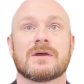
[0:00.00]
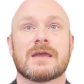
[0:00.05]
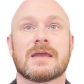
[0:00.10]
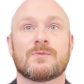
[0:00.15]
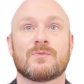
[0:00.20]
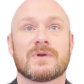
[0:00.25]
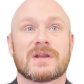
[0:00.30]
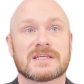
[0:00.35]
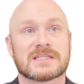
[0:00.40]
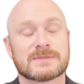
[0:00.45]

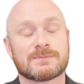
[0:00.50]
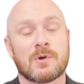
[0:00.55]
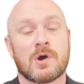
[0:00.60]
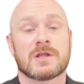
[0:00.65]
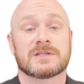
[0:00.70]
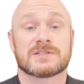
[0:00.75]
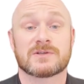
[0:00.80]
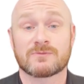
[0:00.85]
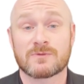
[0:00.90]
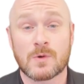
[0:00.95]
when a
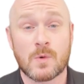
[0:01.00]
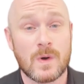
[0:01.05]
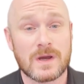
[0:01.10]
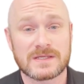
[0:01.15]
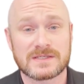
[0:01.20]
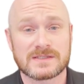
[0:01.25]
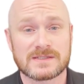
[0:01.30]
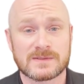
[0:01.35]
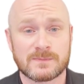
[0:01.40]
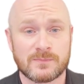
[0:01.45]
sponsor
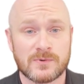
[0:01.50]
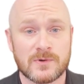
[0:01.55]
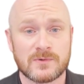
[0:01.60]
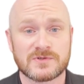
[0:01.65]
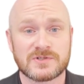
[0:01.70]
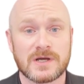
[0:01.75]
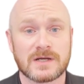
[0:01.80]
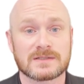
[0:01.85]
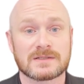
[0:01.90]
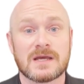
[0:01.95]
requests a
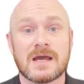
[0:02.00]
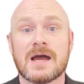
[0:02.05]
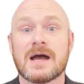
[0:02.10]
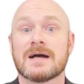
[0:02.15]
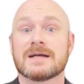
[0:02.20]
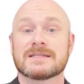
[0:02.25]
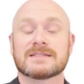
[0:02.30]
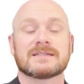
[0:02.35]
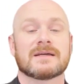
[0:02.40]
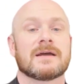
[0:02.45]
project,
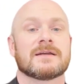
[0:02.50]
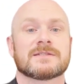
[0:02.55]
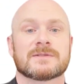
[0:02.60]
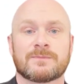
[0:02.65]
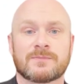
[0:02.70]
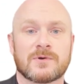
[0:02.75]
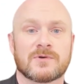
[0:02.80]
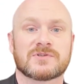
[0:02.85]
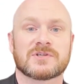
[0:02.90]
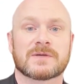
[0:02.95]
assigns a
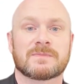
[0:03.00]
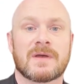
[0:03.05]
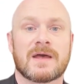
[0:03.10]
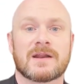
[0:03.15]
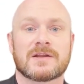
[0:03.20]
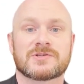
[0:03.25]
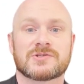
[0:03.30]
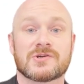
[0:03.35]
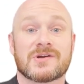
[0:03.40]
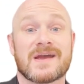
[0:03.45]
project
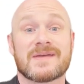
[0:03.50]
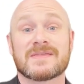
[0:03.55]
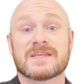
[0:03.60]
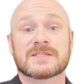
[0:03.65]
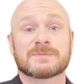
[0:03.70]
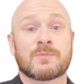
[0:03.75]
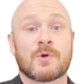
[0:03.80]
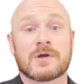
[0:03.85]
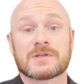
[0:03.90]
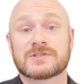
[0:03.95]
manager, and the
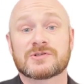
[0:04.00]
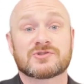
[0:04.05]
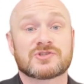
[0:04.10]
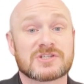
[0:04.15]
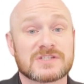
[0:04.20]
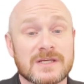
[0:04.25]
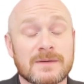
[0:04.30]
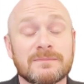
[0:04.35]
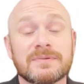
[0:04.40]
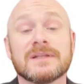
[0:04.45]
sponsor just
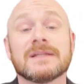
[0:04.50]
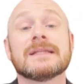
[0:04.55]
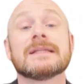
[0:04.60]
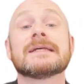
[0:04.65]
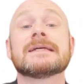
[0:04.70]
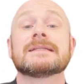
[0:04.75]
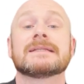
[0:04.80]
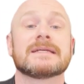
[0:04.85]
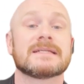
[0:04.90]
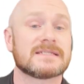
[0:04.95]

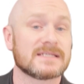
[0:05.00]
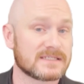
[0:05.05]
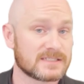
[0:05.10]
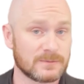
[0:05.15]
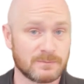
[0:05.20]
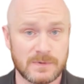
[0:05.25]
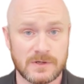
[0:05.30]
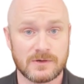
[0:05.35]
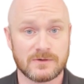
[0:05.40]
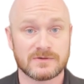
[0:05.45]
completely
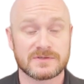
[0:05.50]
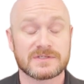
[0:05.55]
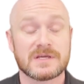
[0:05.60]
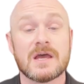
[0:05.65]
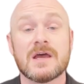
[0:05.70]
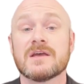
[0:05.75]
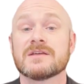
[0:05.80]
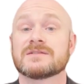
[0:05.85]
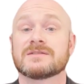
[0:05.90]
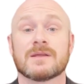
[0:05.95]
disappears.
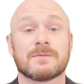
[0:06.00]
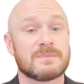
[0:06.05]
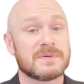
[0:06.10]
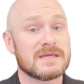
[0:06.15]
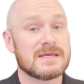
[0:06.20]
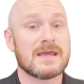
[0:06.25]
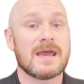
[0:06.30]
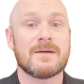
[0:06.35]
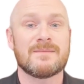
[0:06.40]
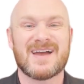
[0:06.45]
So the
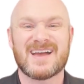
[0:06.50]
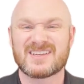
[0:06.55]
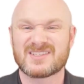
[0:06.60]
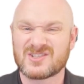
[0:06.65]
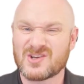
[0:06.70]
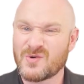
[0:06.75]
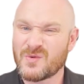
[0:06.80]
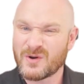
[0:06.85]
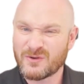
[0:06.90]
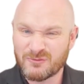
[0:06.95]
PM has no
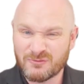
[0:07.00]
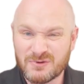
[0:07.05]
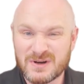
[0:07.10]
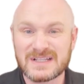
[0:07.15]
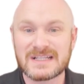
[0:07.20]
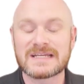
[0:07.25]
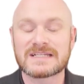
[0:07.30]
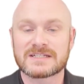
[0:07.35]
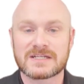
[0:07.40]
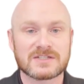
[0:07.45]
one
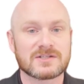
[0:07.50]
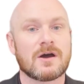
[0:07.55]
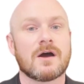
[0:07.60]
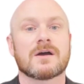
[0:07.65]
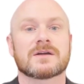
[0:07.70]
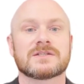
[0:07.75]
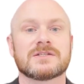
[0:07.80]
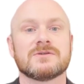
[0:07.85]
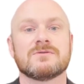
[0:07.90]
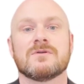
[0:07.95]
really to talk
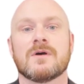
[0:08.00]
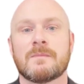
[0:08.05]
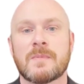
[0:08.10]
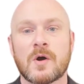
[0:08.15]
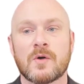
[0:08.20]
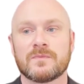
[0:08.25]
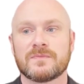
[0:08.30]
to about